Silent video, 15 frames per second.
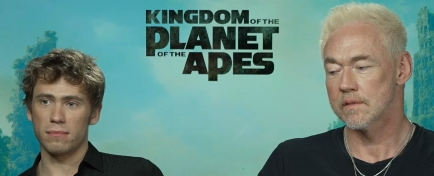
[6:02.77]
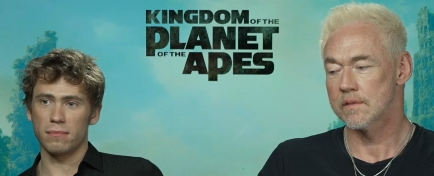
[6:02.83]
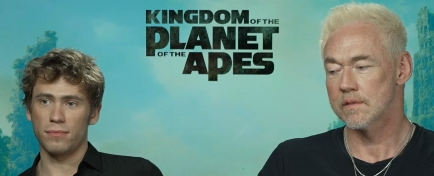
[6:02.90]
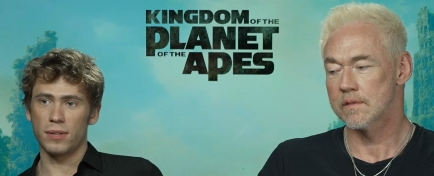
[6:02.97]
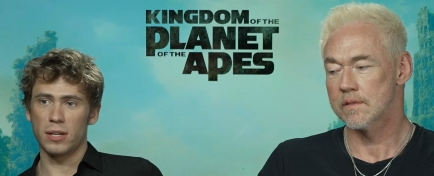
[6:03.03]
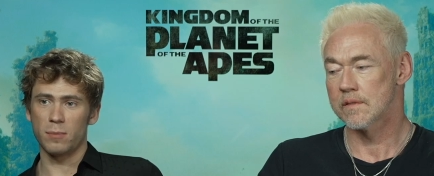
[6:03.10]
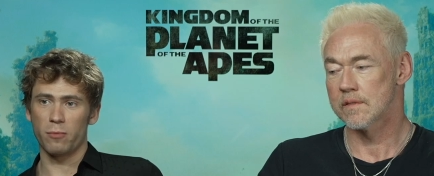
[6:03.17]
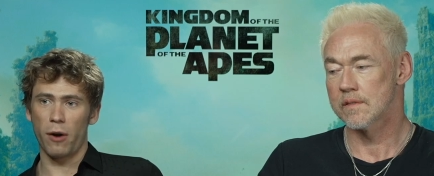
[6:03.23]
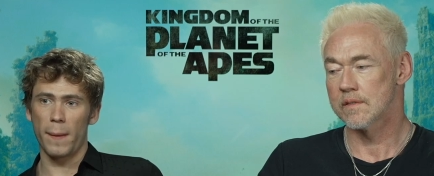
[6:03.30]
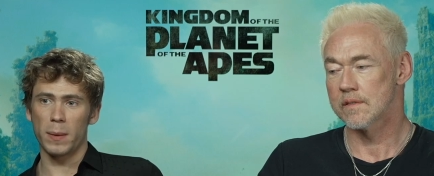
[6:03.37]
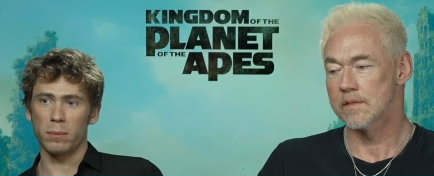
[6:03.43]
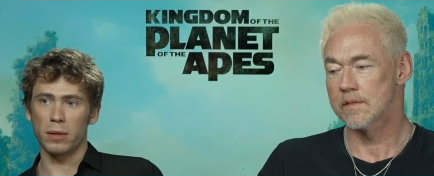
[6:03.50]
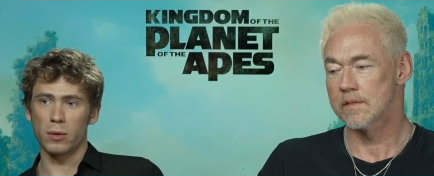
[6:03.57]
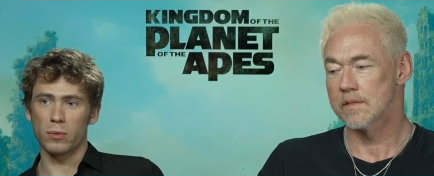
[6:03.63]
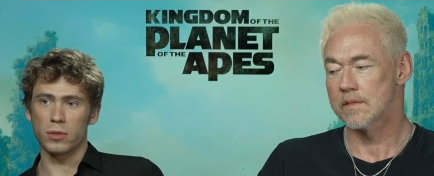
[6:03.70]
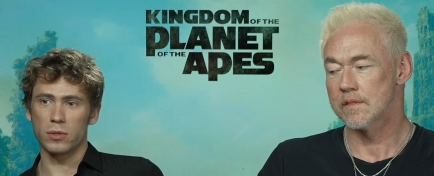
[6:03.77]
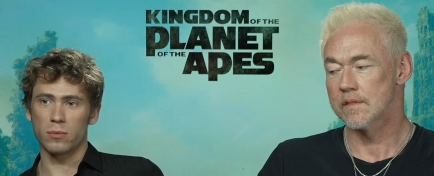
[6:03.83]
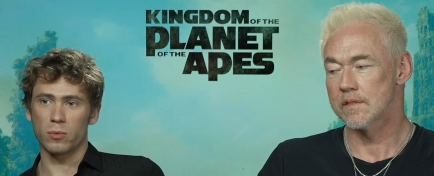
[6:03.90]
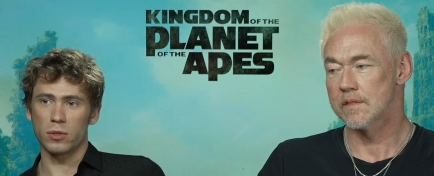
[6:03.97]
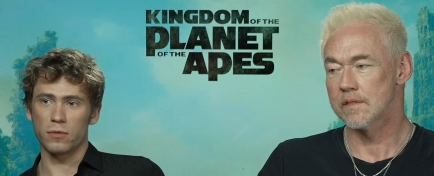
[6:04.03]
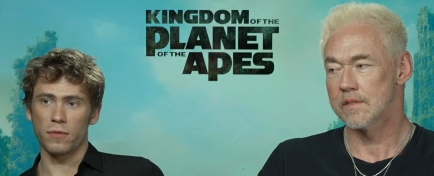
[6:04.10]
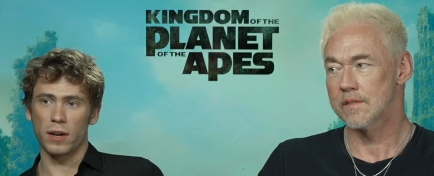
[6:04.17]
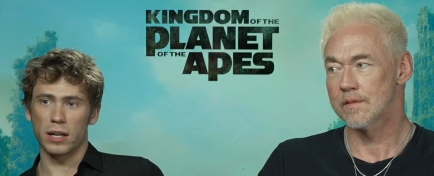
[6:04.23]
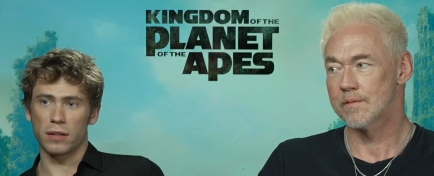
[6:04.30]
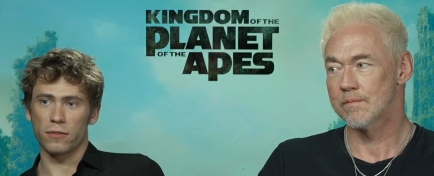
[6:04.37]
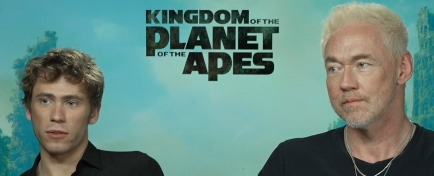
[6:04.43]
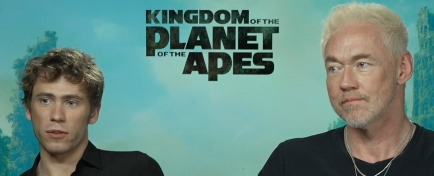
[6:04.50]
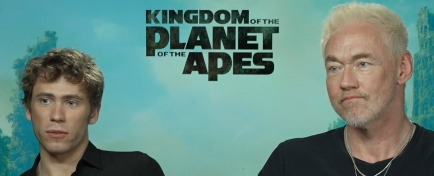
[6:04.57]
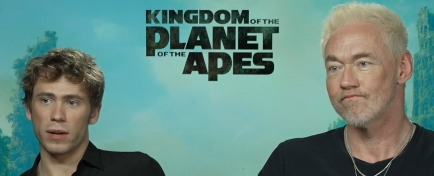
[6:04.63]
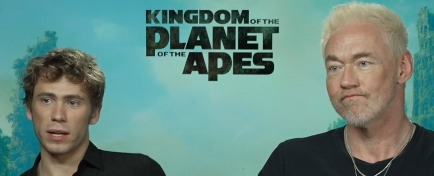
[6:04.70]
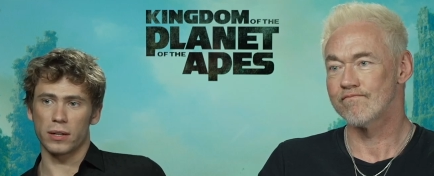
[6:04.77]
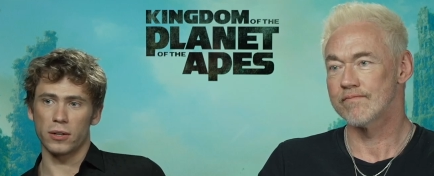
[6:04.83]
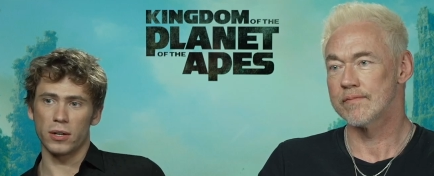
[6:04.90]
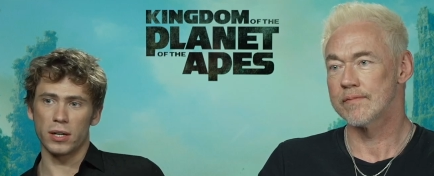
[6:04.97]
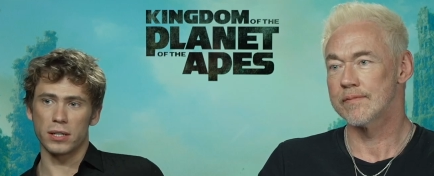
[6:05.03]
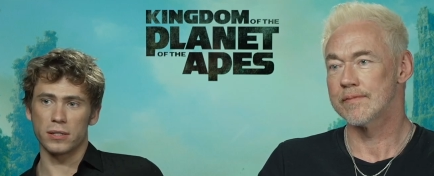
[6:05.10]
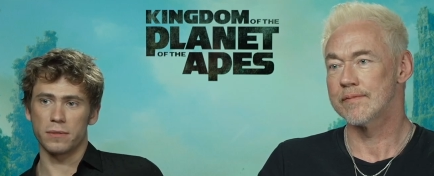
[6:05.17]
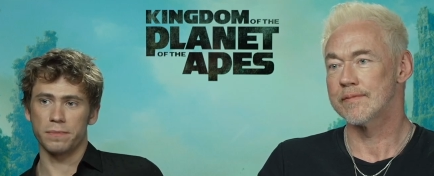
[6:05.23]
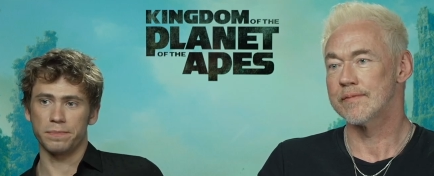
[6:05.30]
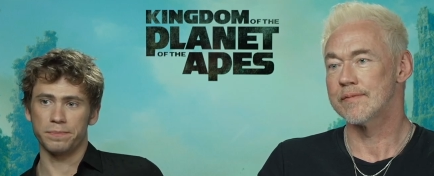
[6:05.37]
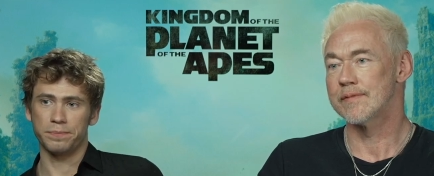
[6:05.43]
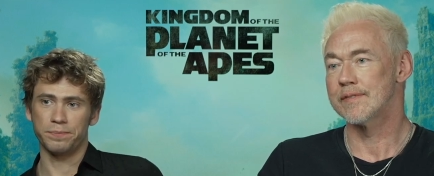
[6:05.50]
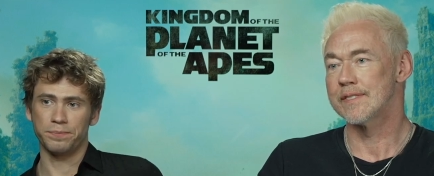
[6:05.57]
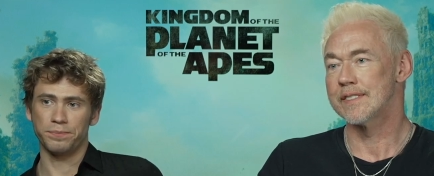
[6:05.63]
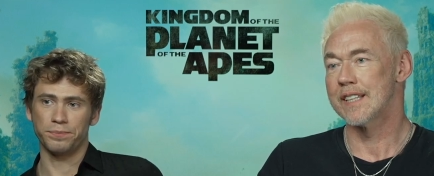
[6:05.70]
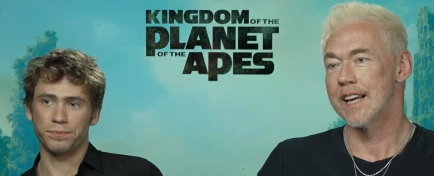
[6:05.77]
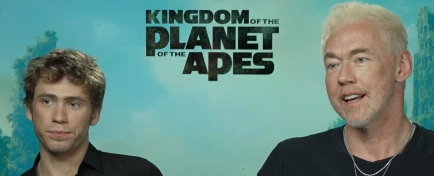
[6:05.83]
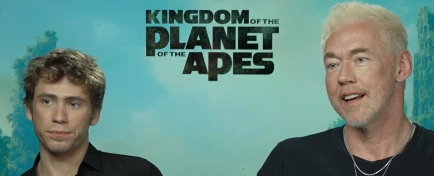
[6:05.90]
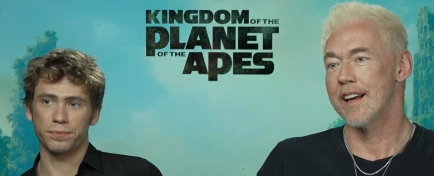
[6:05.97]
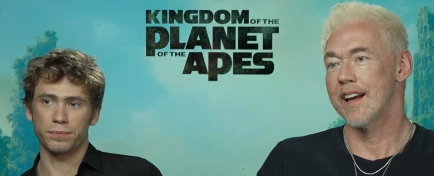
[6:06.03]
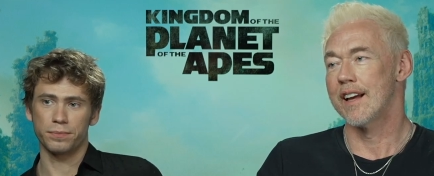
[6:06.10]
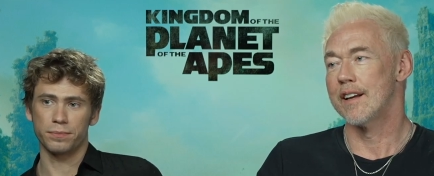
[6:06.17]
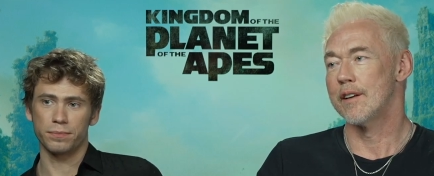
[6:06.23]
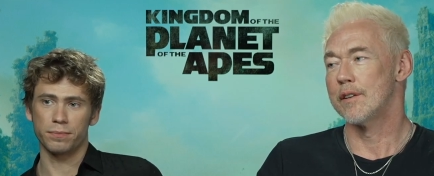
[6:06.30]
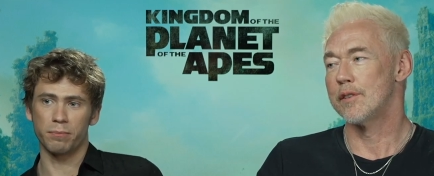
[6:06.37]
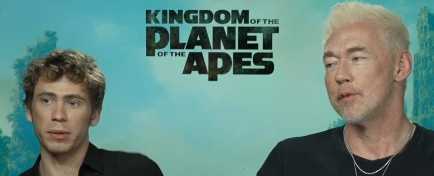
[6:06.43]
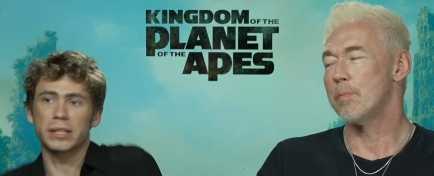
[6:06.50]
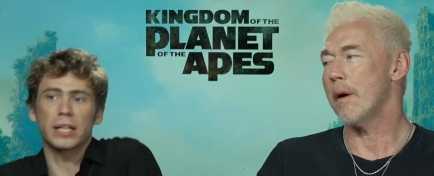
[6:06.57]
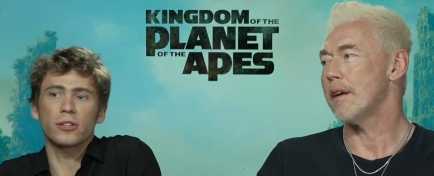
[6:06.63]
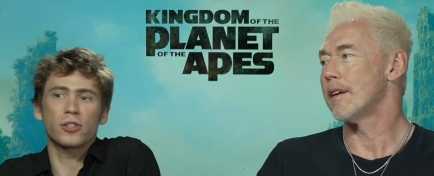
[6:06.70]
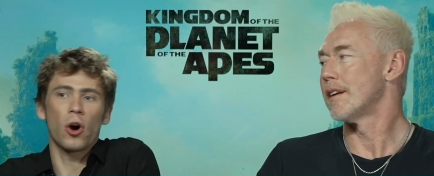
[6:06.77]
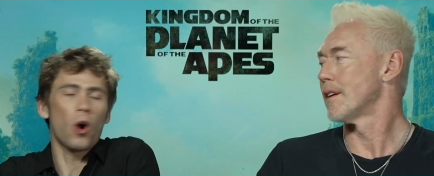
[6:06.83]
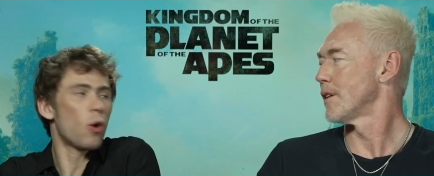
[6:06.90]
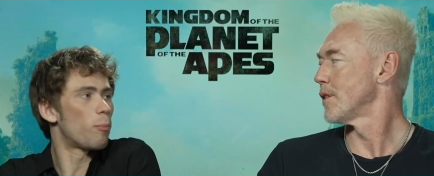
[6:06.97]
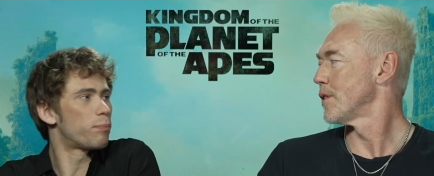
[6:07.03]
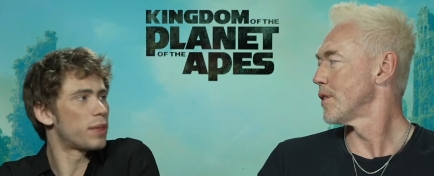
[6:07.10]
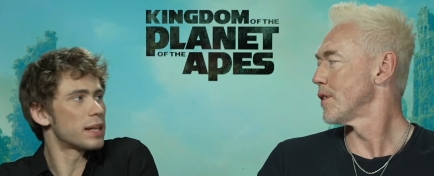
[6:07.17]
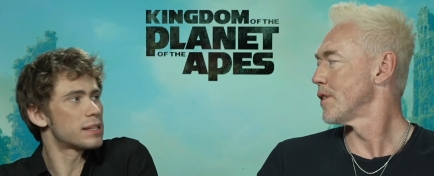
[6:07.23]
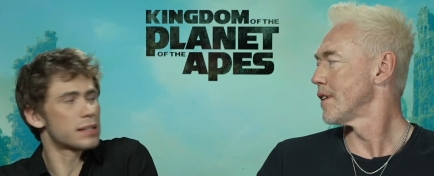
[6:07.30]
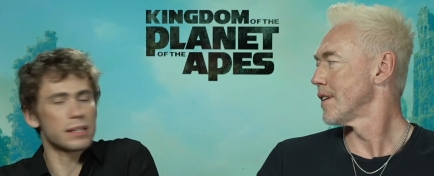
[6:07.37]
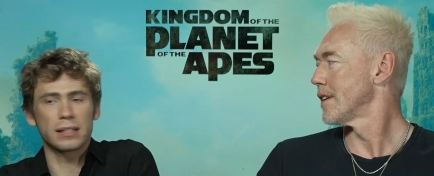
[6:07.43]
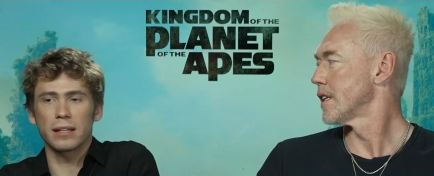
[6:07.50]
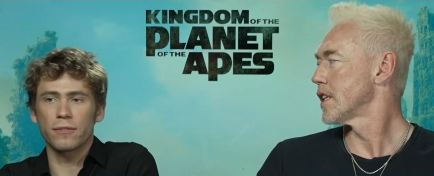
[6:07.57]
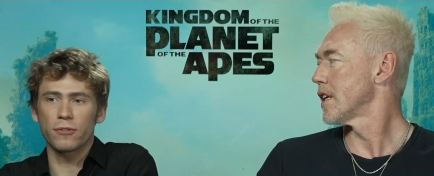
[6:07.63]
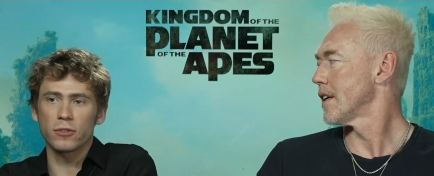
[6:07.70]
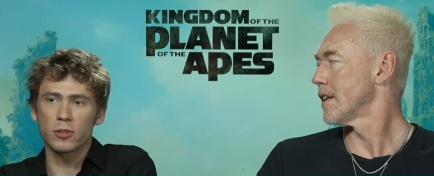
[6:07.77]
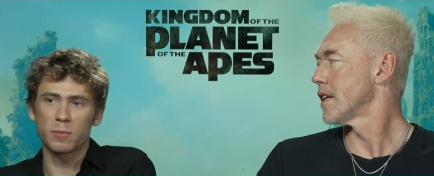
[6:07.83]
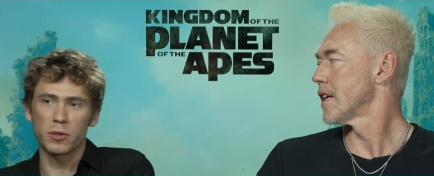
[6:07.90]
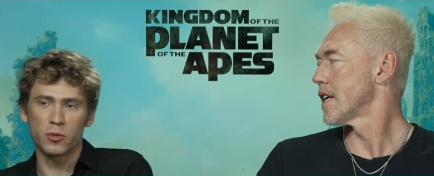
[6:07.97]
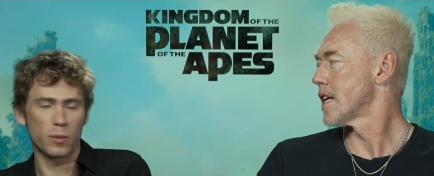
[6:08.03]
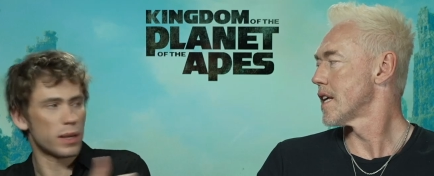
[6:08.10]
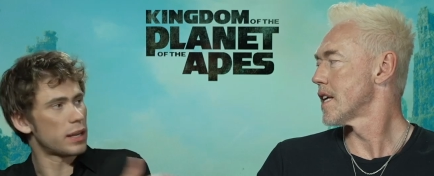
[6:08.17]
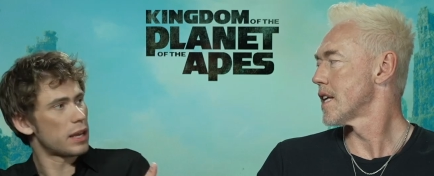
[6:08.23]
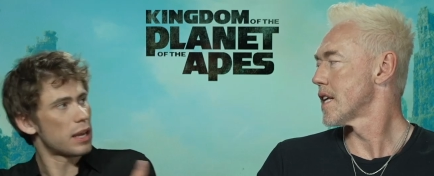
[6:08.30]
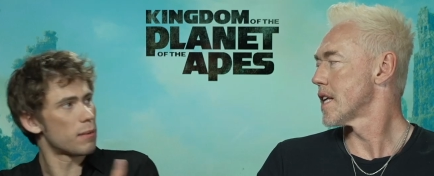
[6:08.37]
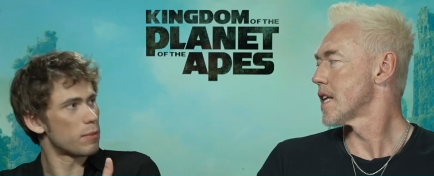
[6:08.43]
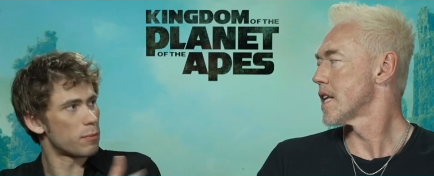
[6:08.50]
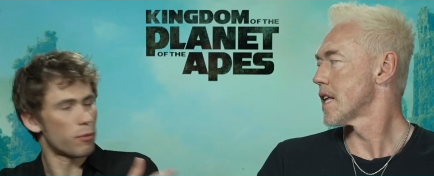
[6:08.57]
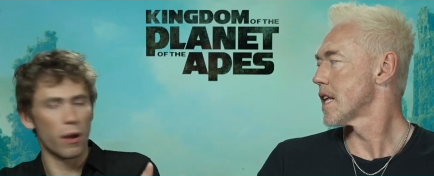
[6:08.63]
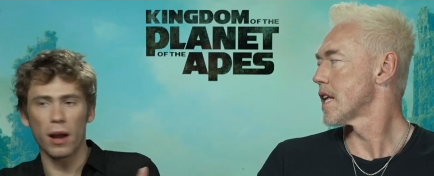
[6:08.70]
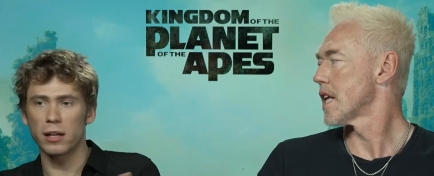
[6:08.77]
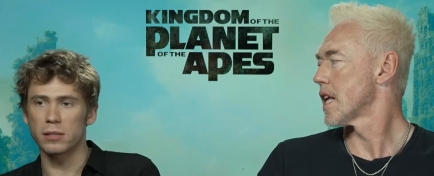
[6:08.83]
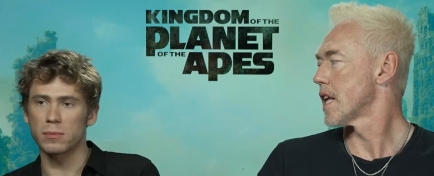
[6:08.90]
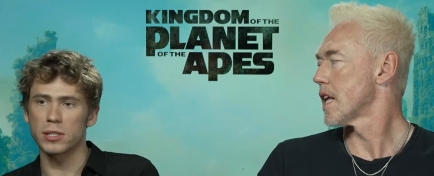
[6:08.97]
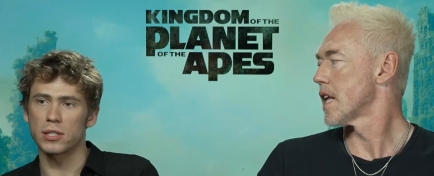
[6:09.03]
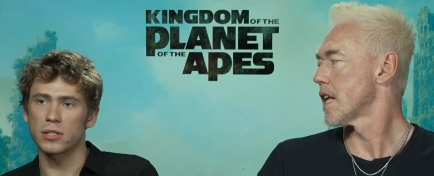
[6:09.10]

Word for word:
Speaker 1: he probably was was fighting for the right cause. Right. Exactly. But there's hope. That's yeah. the difference between him and Proximus